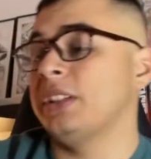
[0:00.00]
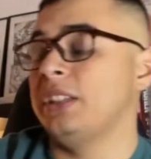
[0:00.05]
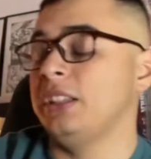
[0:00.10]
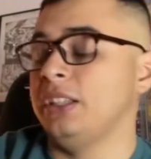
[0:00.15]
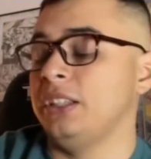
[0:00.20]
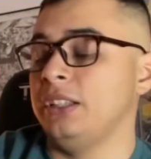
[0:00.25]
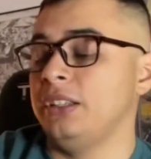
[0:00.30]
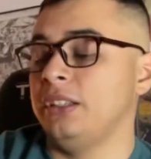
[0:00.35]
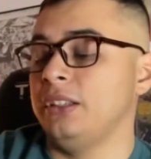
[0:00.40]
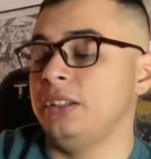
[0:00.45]

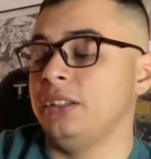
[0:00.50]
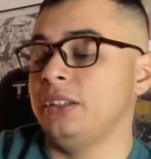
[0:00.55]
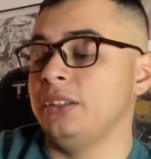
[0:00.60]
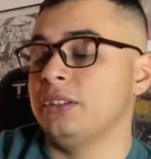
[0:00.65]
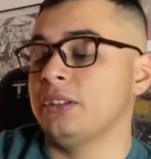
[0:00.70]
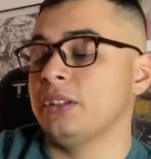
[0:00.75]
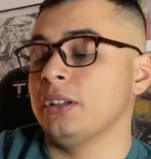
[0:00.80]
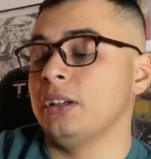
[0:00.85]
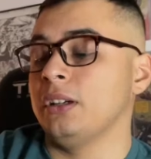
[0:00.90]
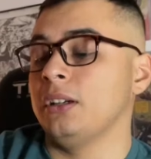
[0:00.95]

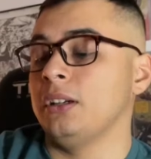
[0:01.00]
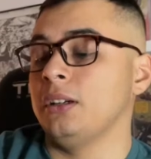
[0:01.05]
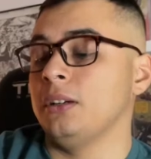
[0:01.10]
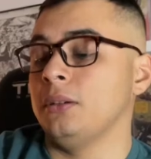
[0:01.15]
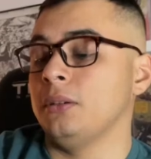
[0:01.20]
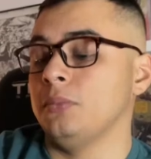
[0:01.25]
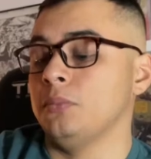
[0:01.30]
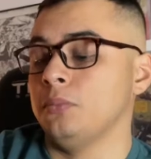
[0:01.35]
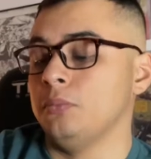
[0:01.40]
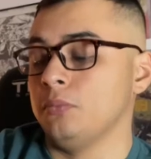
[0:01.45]
is
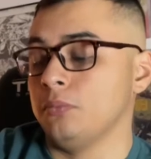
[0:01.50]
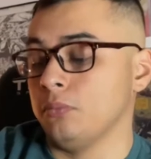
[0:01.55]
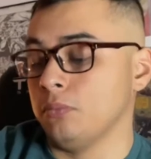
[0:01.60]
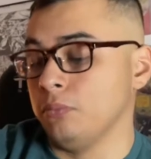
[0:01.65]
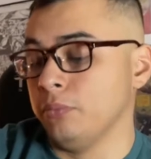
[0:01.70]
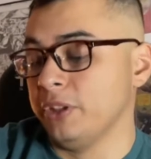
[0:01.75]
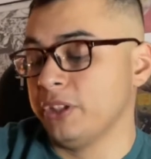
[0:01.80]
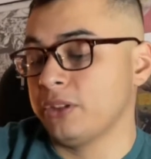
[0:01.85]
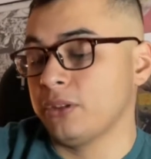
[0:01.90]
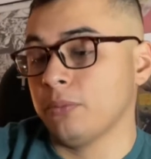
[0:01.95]

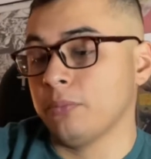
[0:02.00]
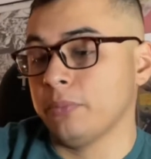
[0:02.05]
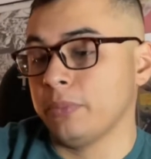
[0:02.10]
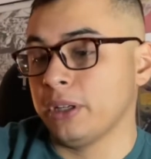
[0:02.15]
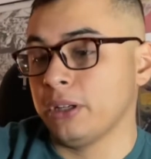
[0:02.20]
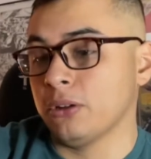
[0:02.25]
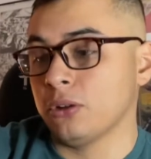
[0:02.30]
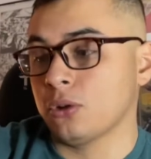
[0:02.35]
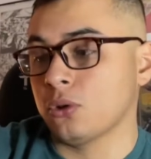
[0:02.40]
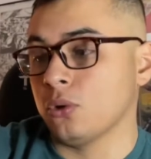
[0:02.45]
Mr.
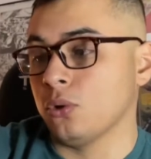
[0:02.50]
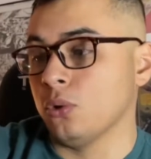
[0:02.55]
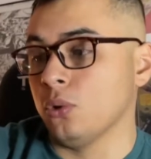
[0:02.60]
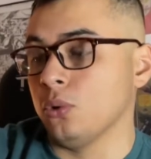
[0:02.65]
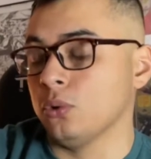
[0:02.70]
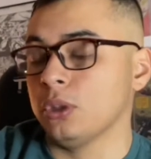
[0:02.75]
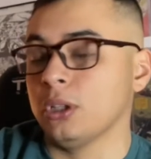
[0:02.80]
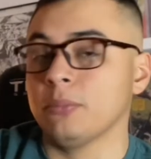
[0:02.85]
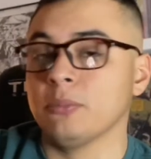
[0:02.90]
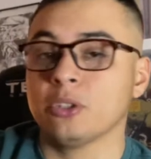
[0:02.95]

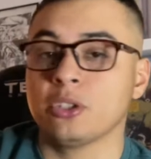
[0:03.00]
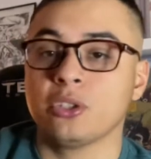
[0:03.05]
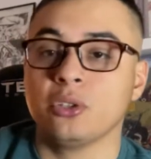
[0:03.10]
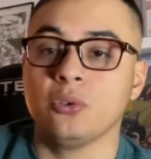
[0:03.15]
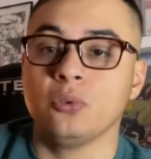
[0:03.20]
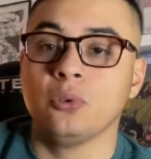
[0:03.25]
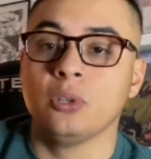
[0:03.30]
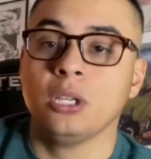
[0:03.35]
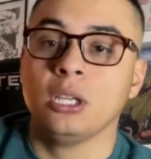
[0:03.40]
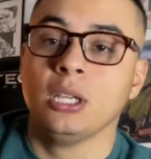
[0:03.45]
Miracle number
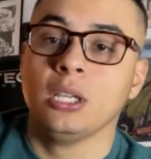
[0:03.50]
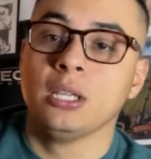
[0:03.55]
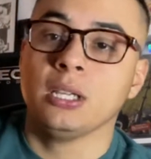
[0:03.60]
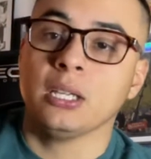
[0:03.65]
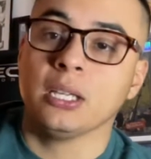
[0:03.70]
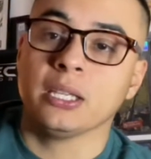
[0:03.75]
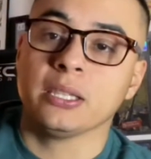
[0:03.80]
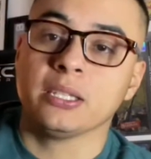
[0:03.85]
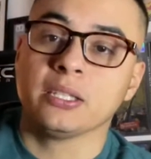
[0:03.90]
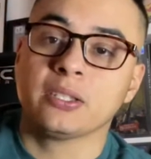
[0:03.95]
2,
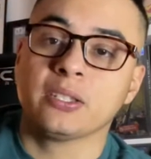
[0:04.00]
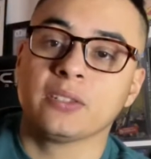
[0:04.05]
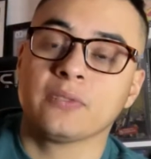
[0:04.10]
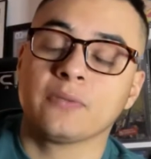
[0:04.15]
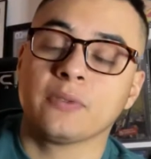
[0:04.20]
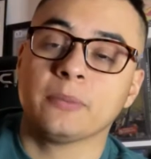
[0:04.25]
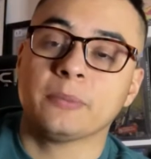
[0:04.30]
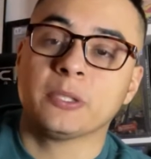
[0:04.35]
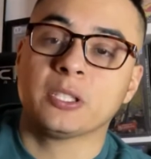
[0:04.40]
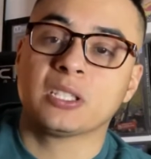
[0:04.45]
and this is
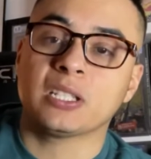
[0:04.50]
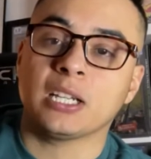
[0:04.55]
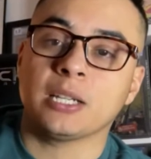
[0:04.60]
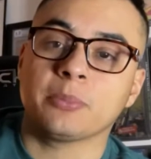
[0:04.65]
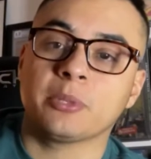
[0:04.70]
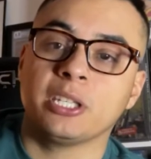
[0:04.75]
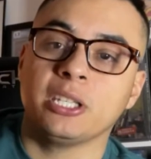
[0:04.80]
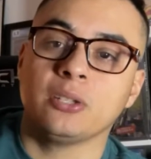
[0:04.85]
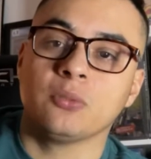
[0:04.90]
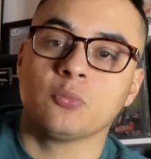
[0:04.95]
from the Tom
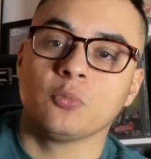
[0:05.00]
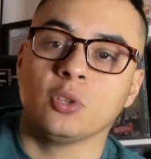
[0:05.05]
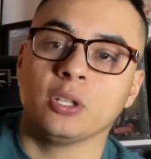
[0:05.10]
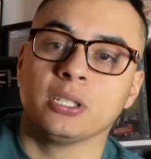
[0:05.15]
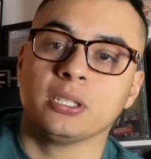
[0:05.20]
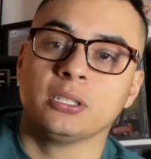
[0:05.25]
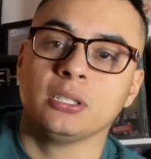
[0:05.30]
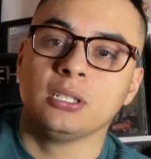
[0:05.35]
King run.